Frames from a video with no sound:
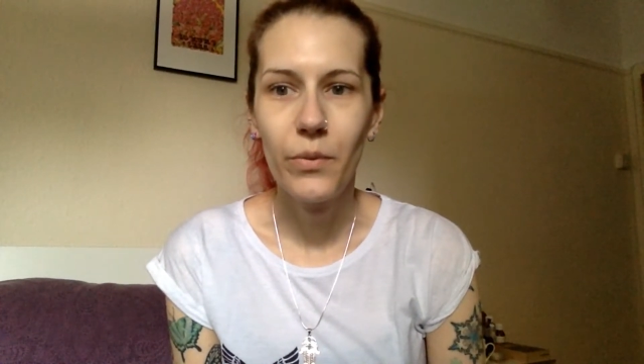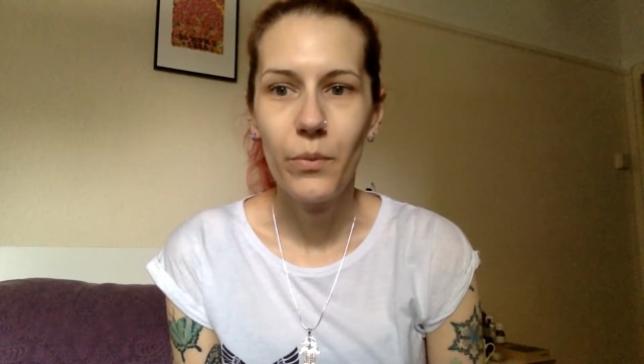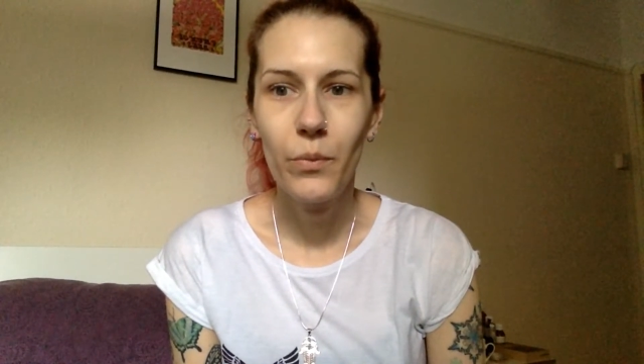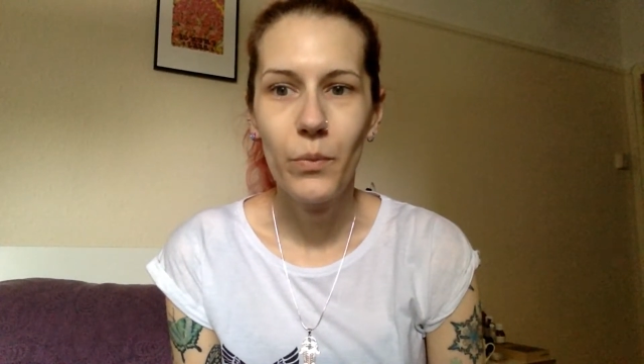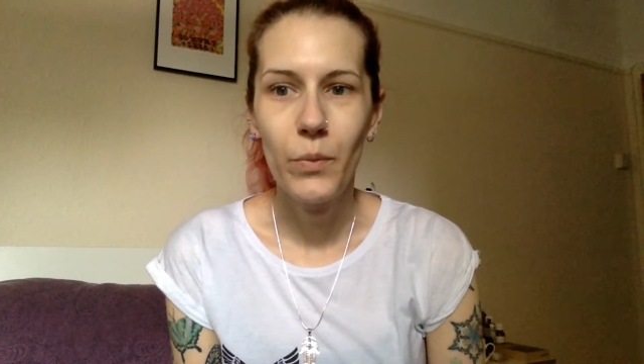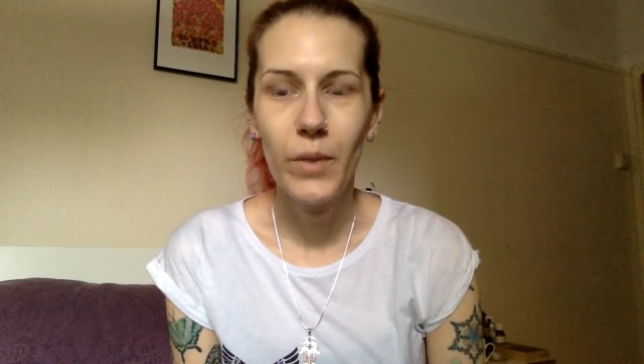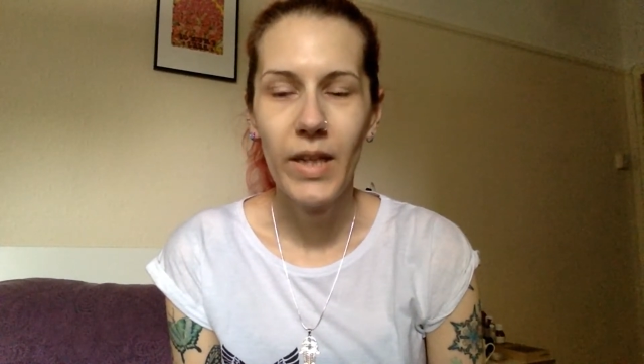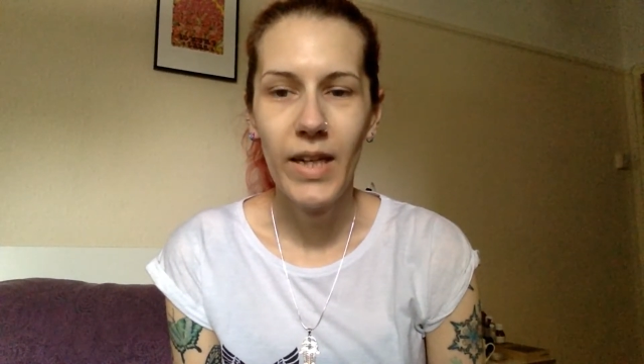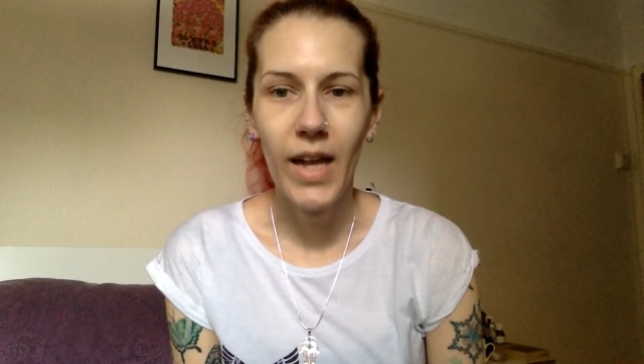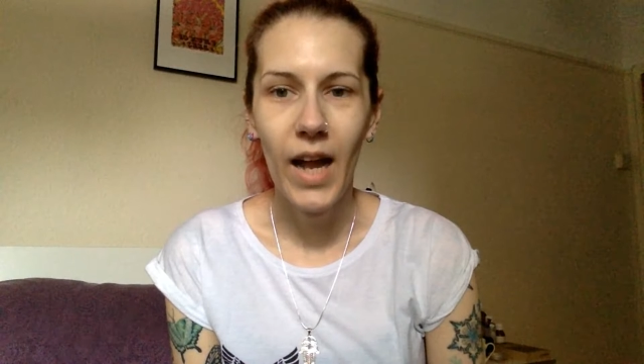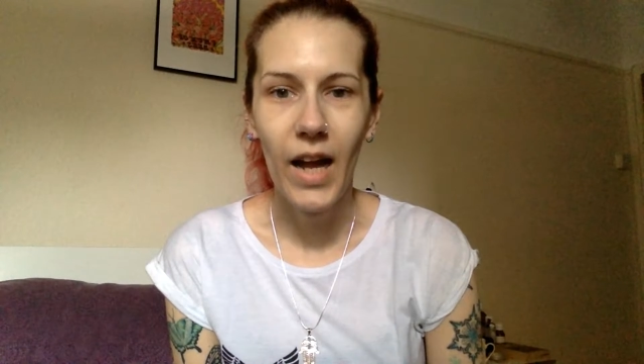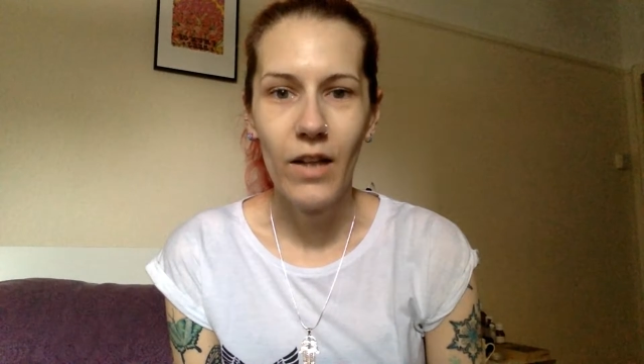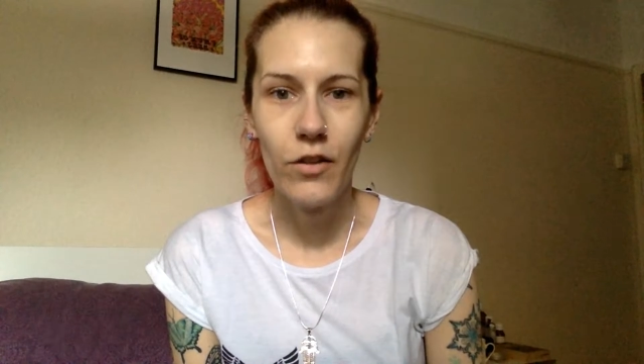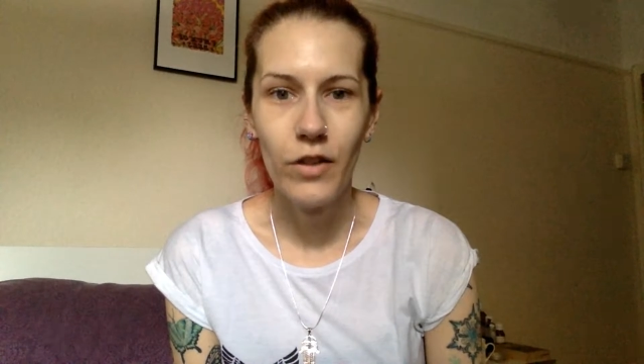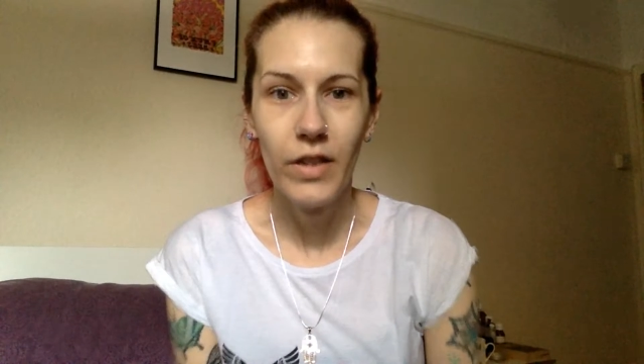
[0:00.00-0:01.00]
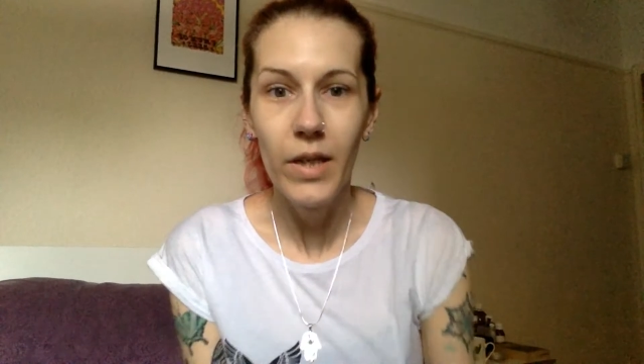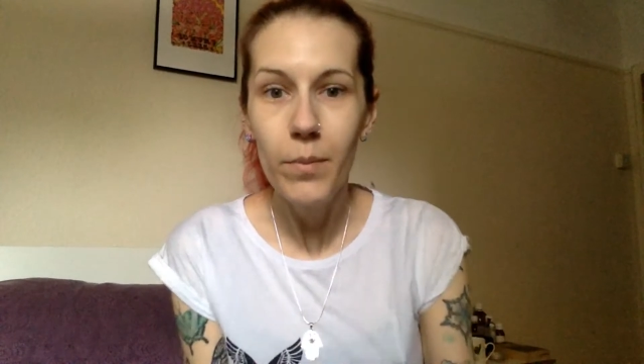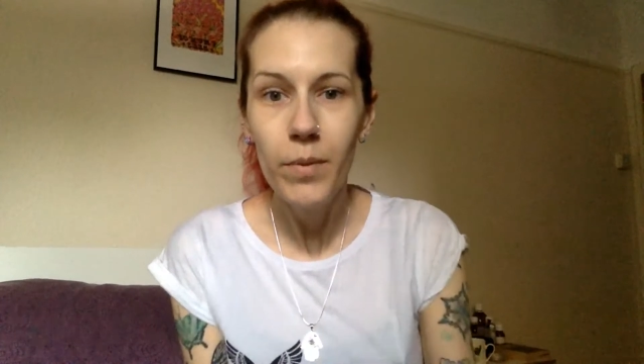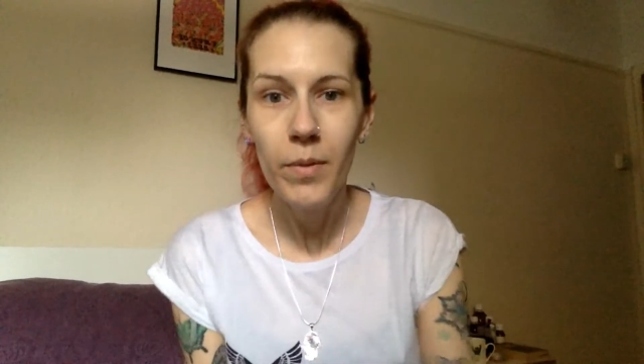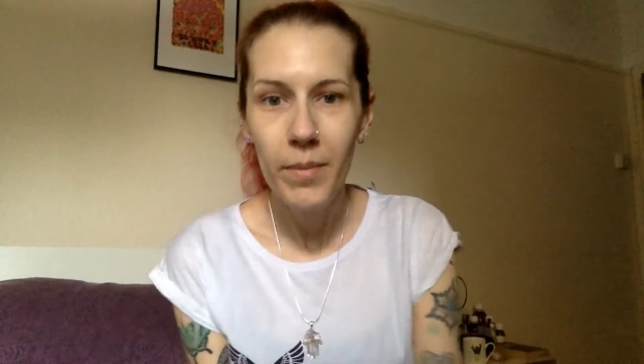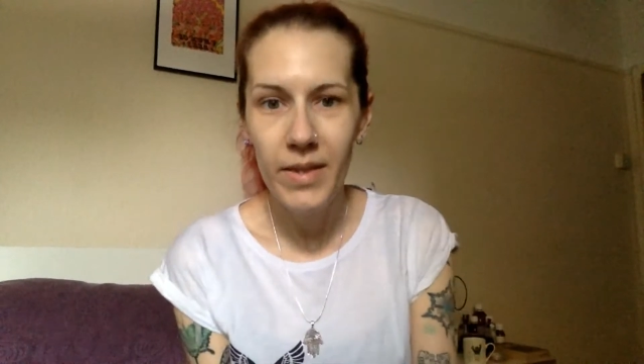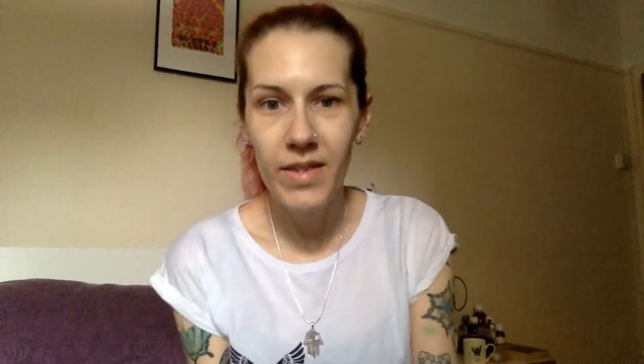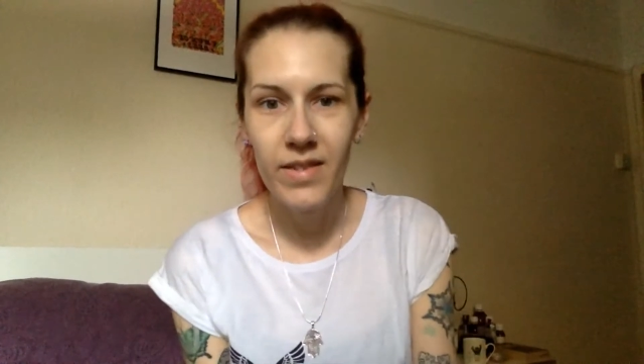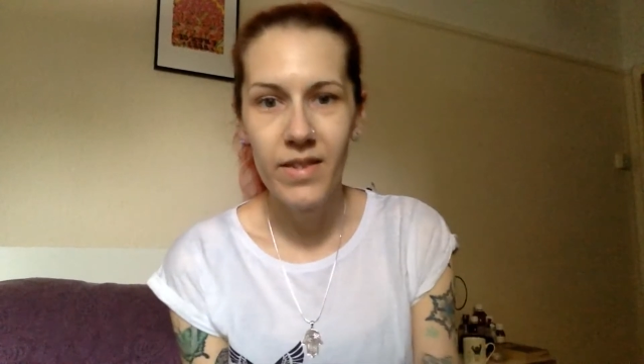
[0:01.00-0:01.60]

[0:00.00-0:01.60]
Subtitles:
we actually implemented